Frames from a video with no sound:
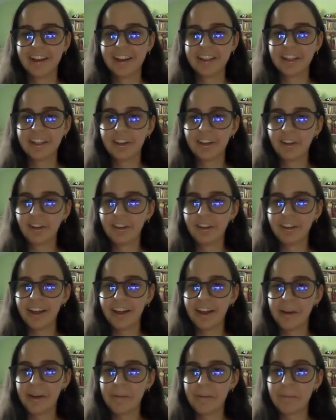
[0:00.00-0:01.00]
Little
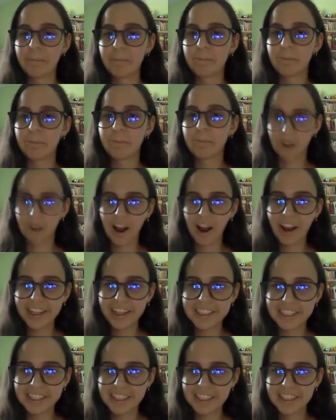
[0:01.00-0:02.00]

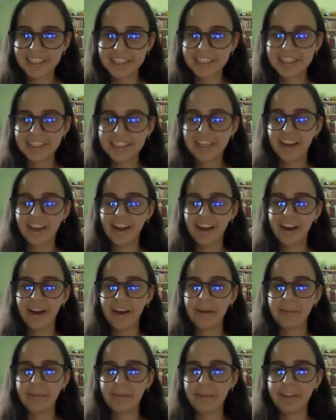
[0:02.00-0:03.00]
prizes
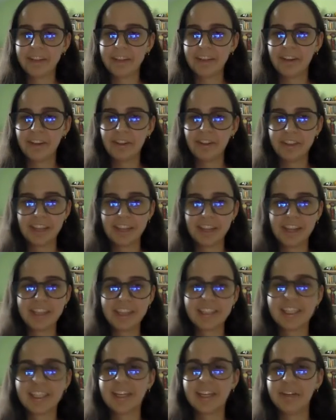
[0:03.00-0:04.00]
and little
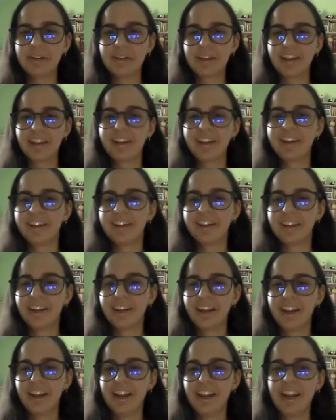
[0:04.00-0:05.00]
things that you can,
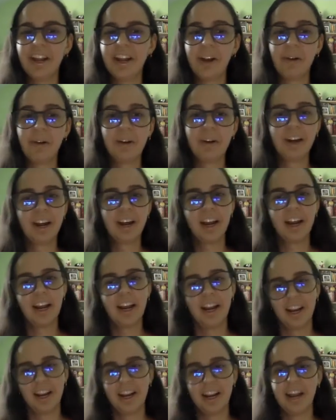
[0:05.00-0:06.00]

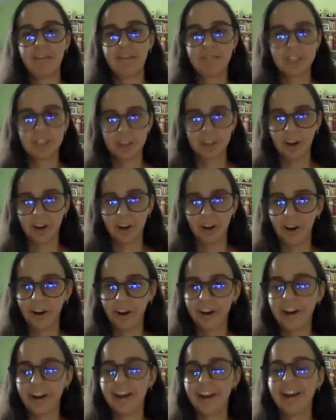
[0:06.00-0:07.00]
give to
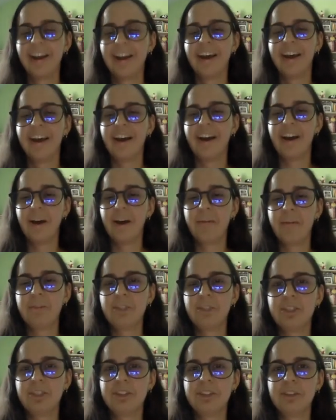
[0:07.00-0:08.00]
her
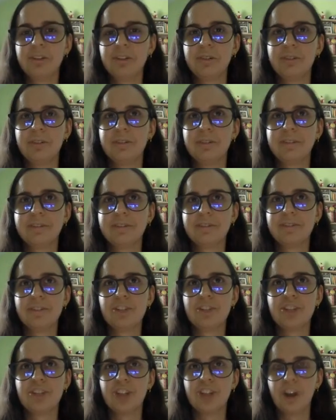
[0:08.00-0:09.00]
to
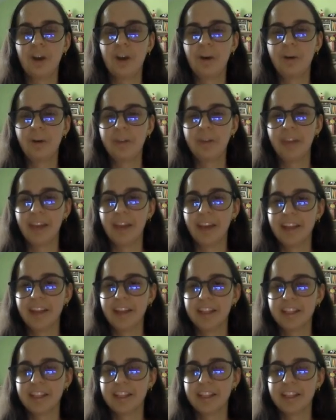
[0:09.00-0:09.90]
show that